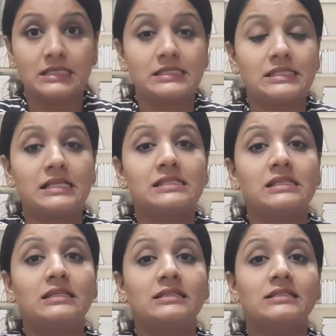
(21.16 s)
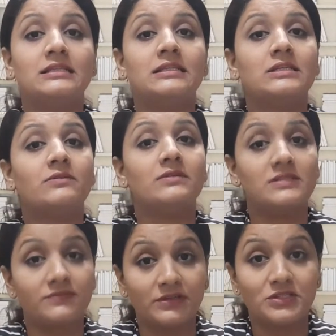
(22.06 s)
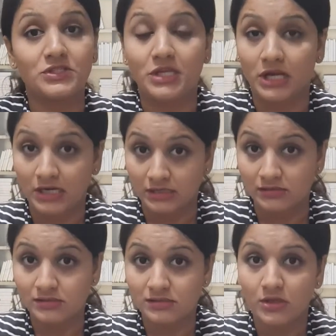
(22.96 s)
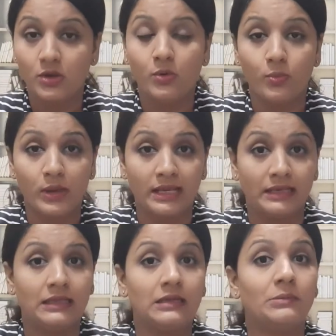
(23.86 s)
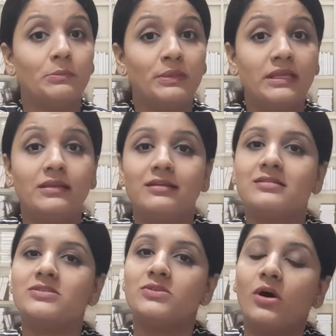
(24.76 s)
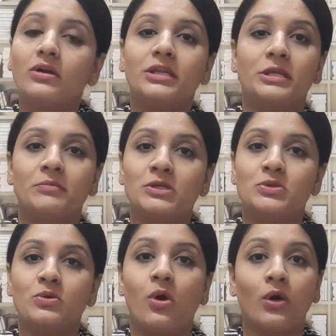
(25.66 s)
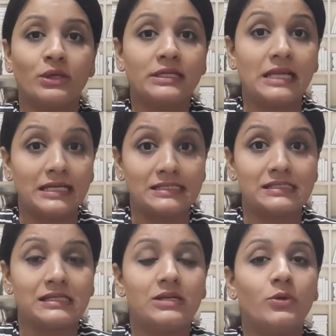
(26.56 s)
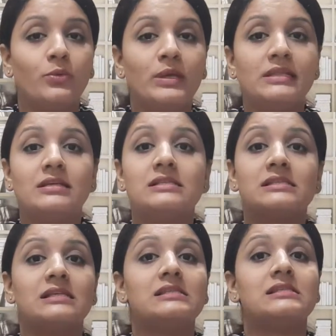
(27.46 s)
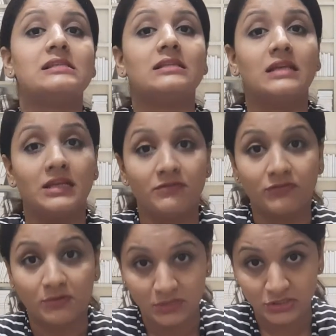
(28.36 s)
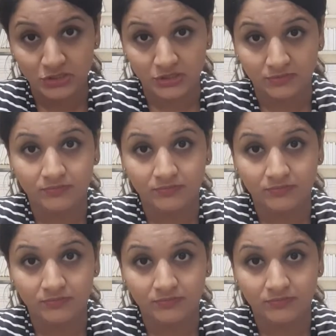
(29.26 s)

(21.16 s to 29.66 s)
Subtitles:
Sensory integrative dysfunction occurs when brain is not able to organize various sensory information.